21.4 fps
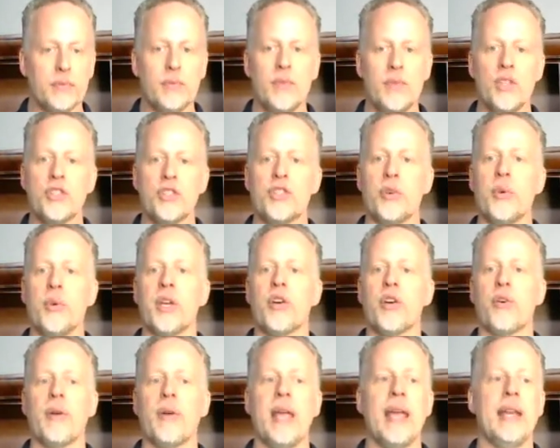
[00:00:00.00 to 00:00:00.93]
so he
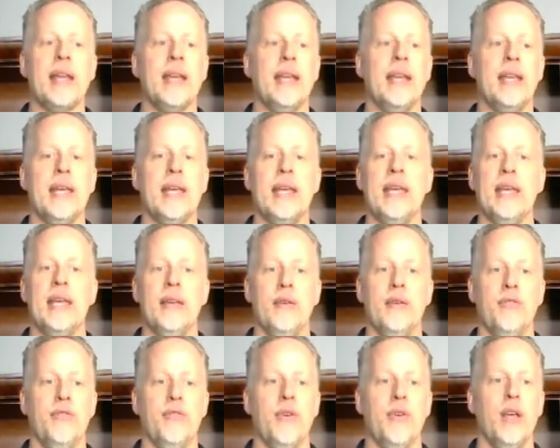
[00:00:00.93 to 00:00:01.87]
created
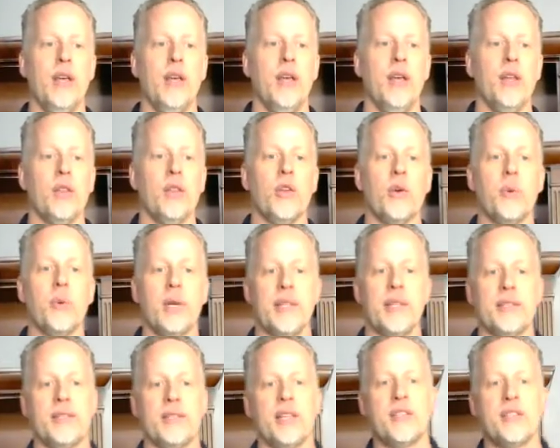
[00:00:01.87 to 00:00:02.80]
Eve. Look what it says